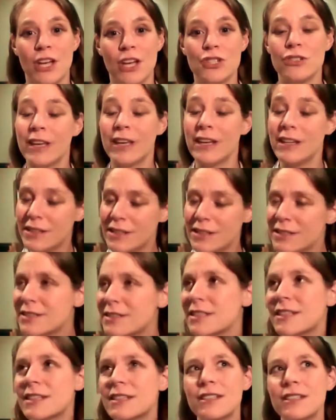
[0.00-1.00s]
Do they
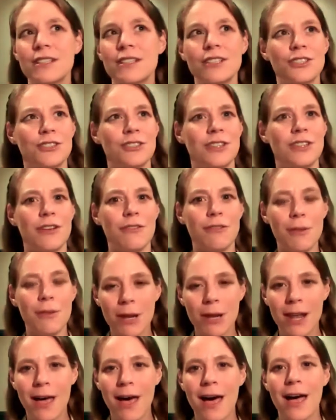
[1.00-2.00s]
listen? Do they
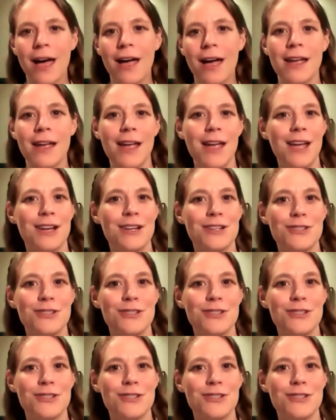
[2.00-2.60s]
reply?